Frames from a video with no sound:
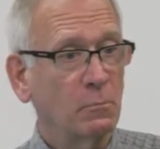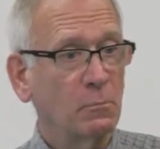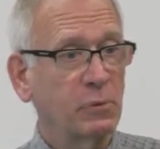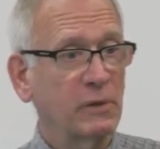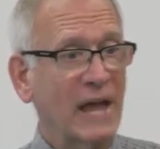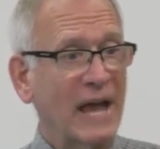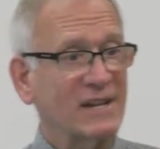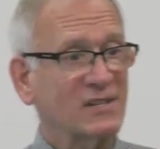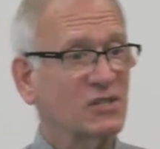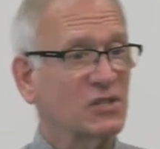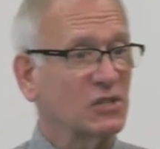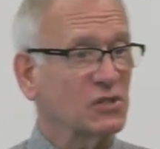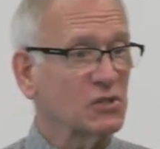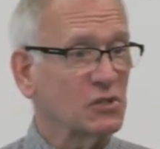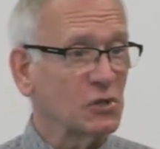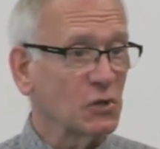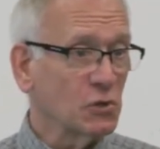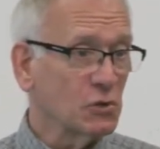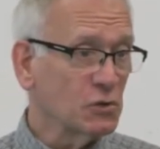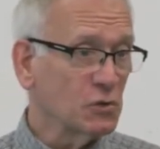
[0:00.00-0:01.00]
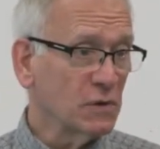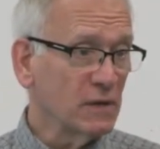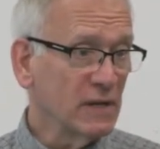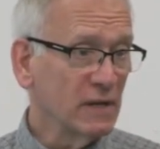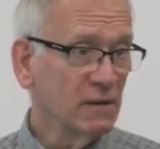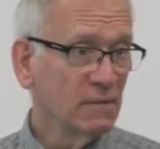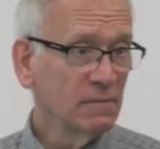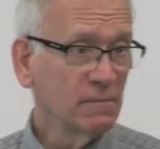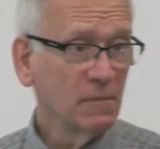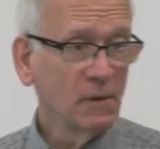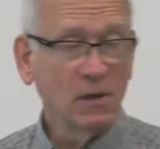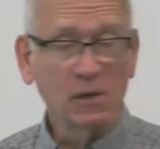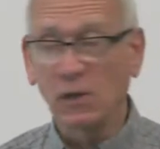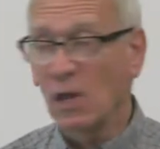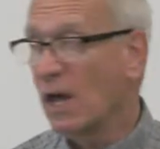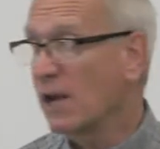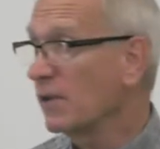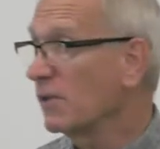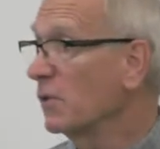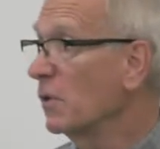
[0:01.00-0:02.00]
plastic surgery, a
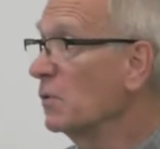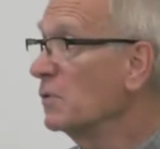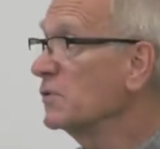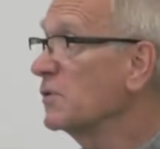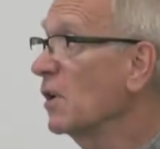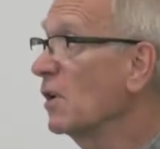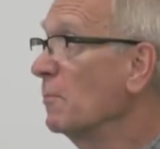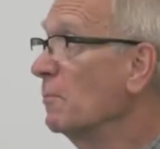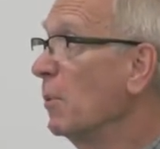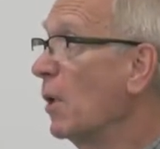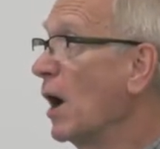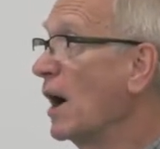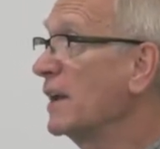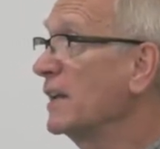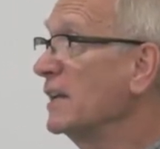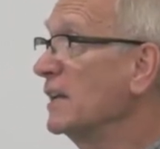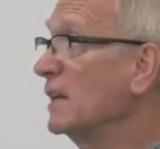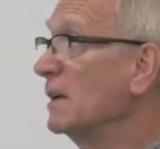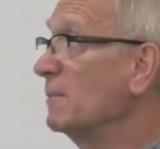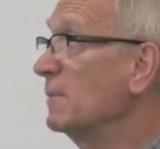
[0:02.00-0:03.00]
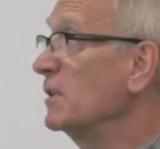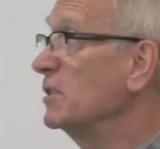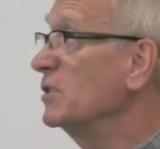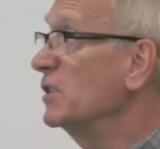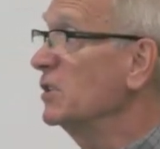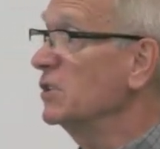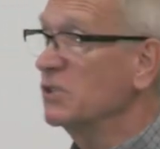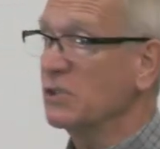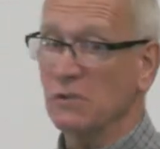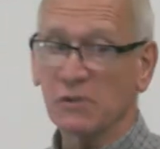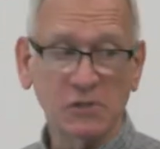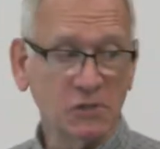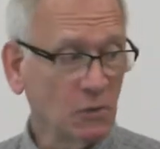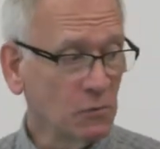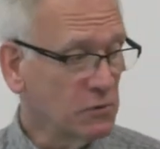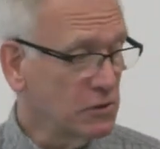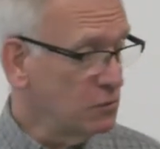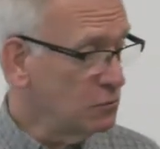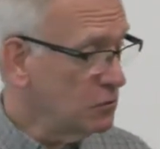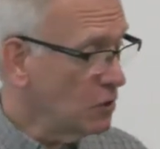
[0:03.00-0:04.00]
lot of those are body image issues.
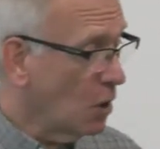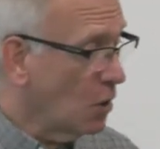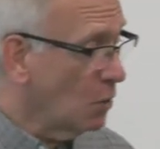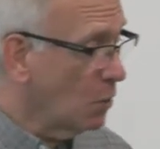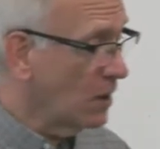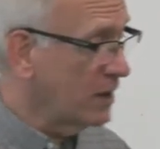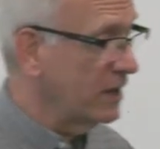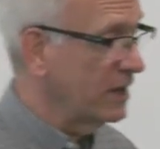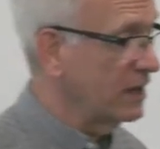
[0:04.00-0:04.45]
So you don't want